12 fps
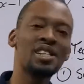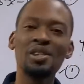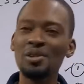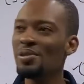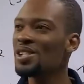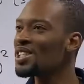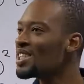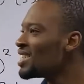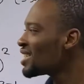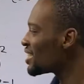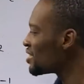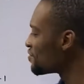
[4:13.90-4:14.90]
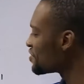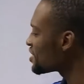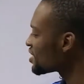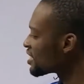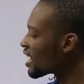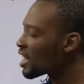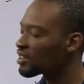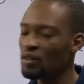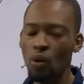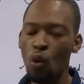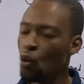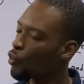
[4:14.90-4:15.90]
the u is this, the v is that.
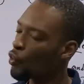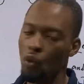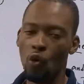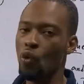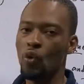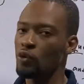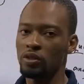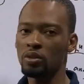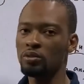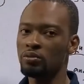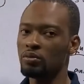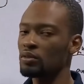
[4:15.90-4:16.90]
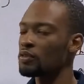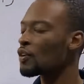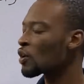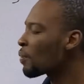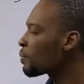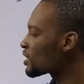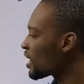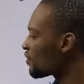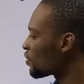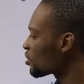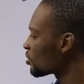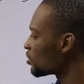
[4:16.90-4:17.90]
No. For composite
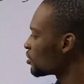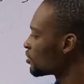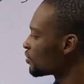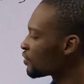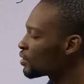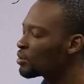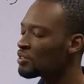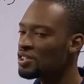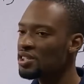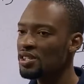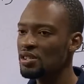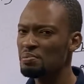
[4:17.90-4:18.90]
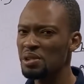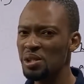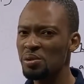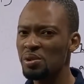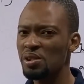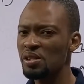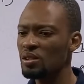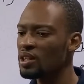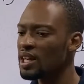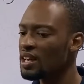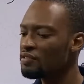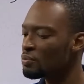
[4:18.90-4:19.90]
function, follow this method. Your
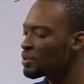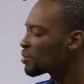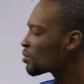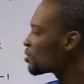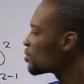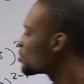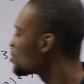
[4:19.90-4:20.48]
life will be so, so